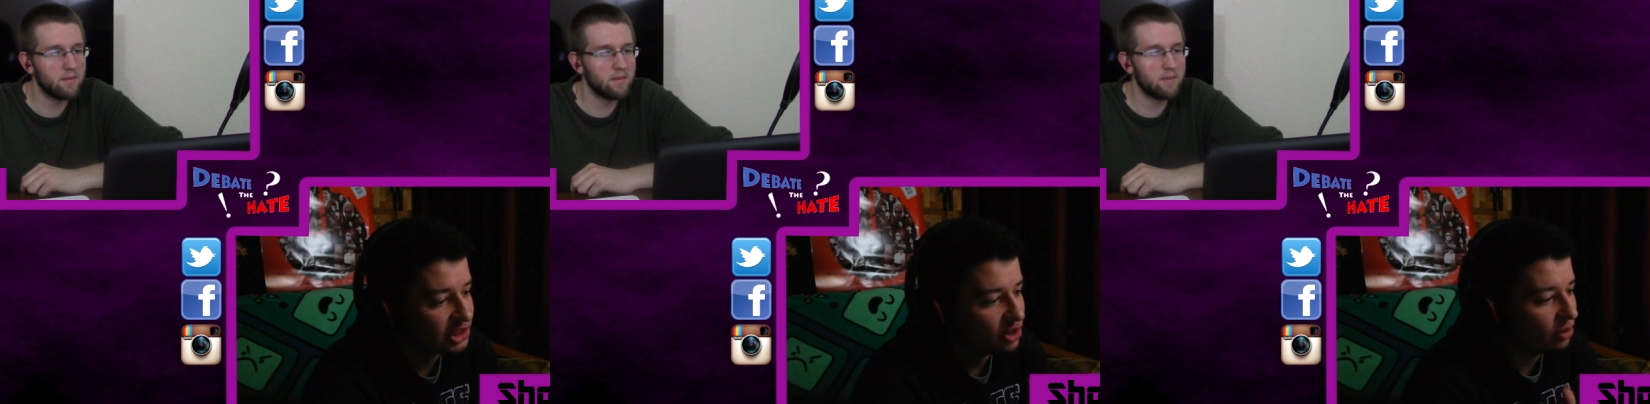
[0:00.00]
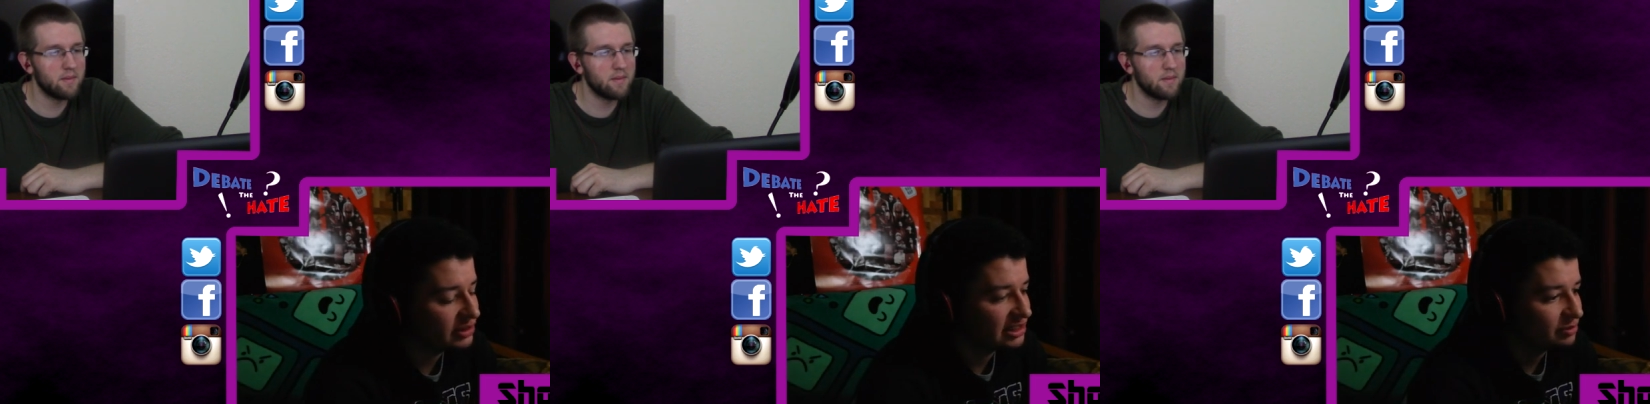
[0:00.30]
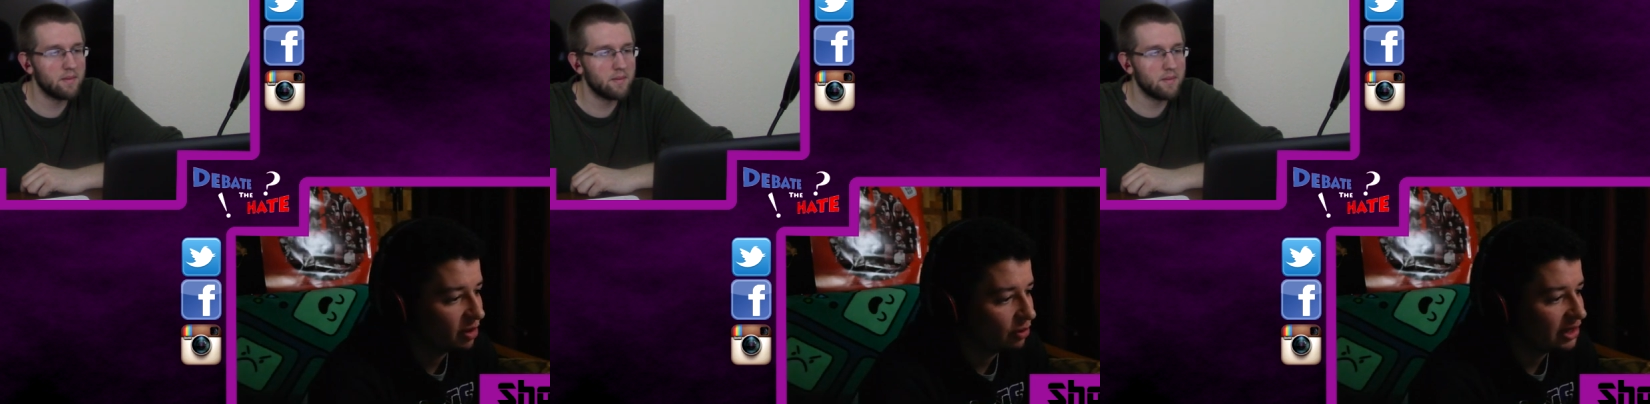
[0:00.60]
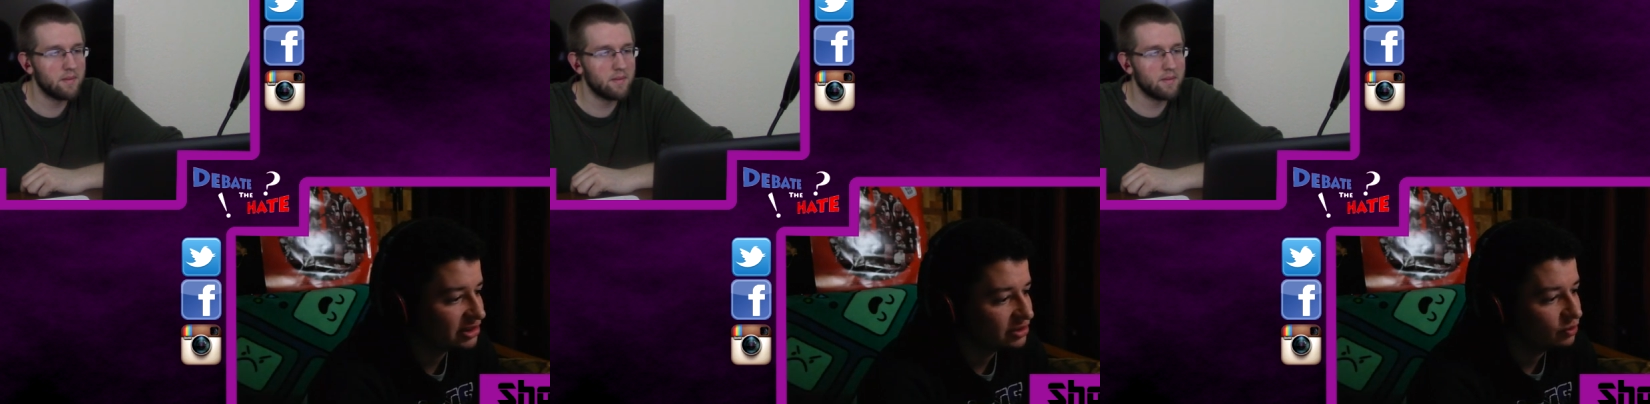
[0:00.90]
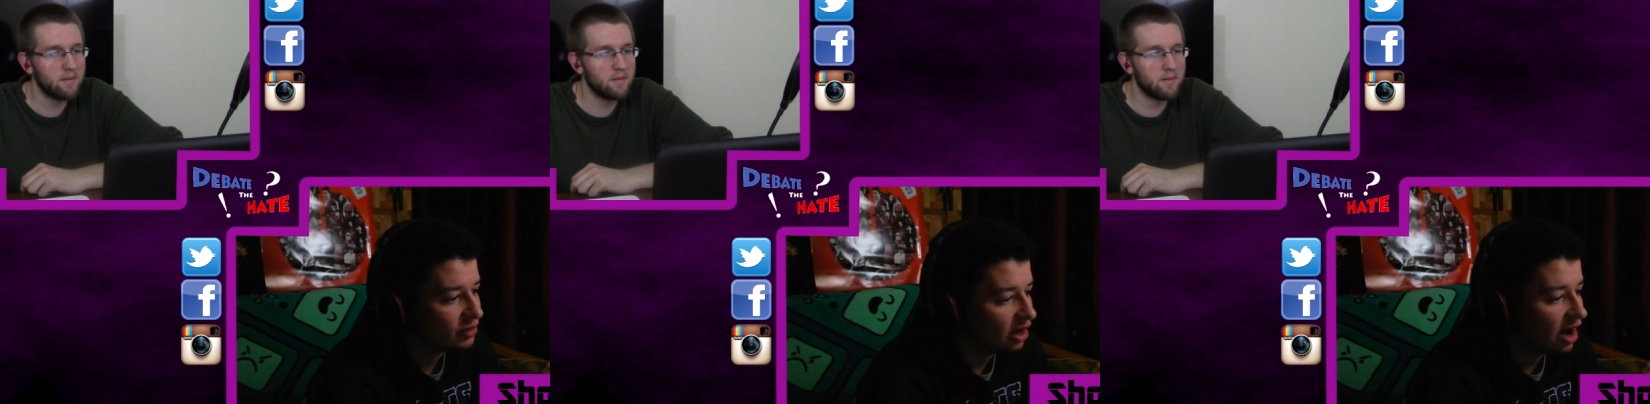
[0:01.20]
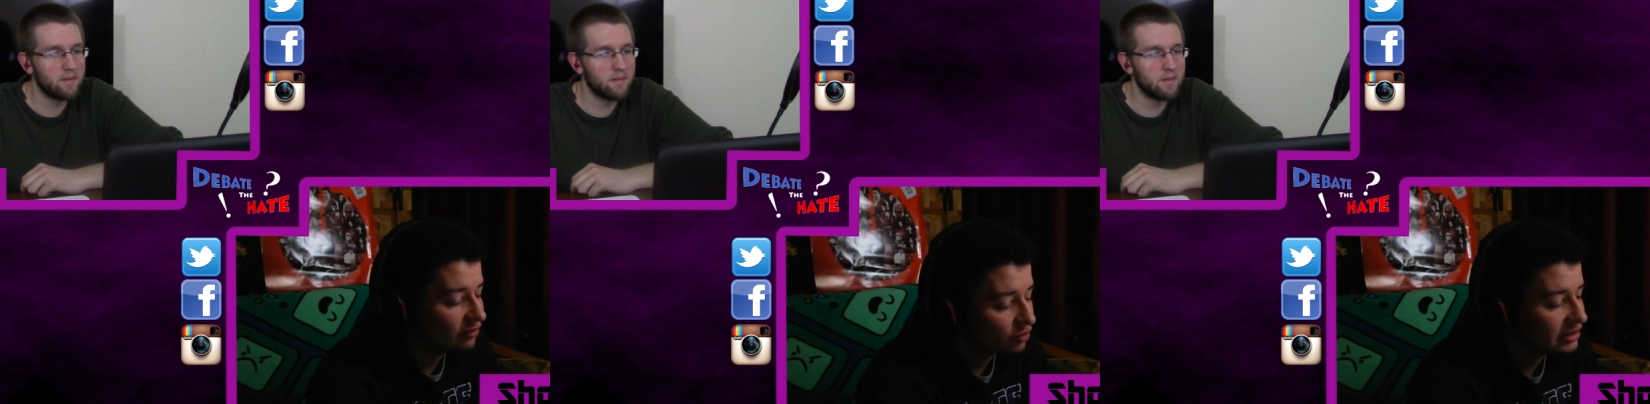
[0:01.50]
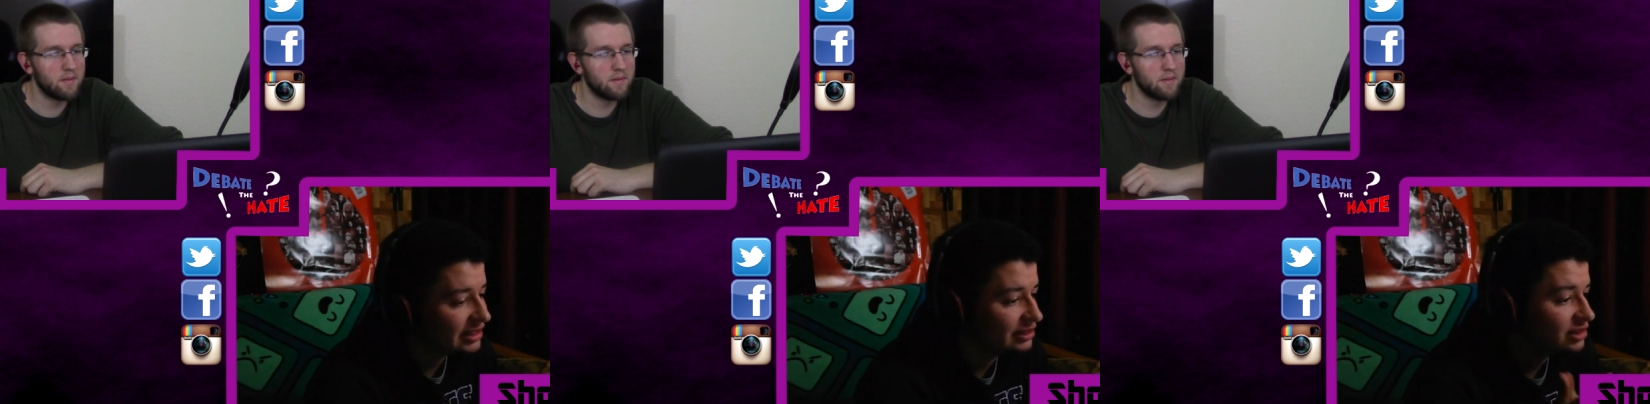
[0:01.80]
Speaker 1: You always need a smartwatch. We everyone
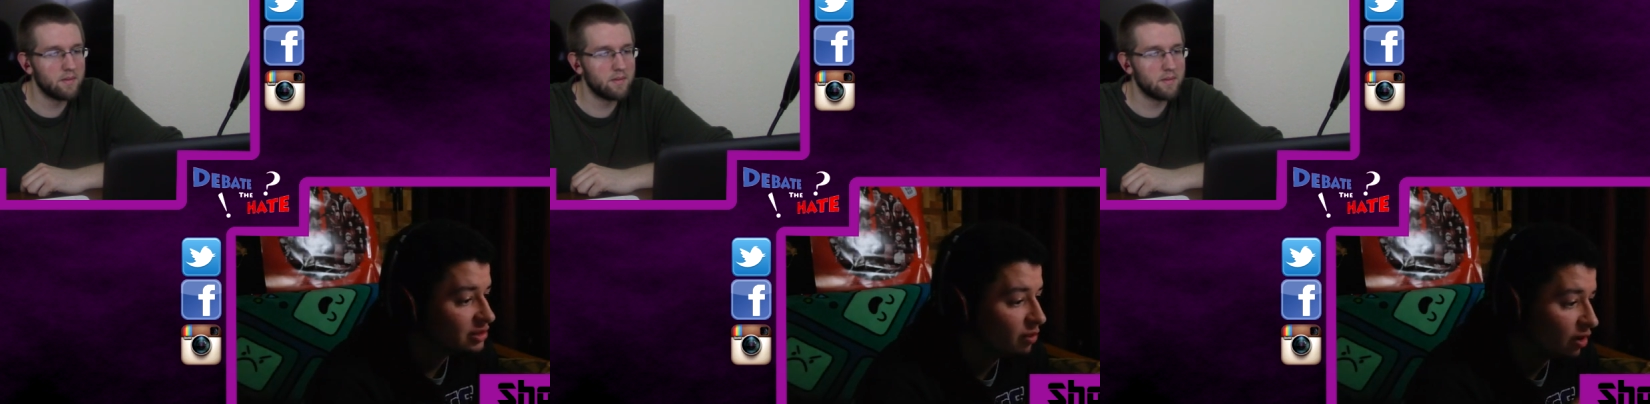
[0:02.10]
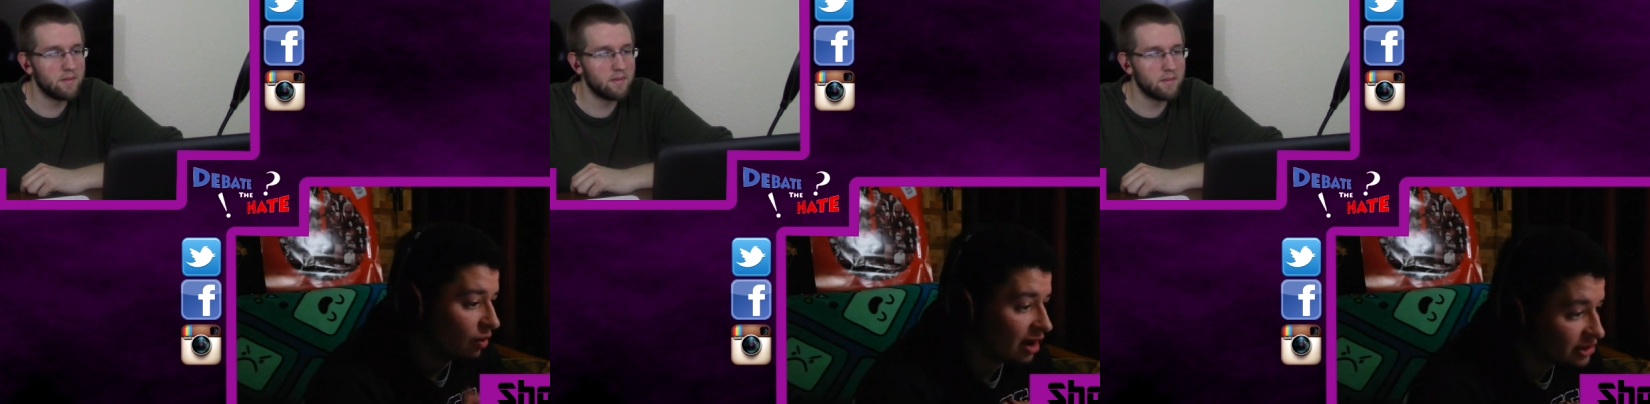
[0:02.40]
needs a smartwatch.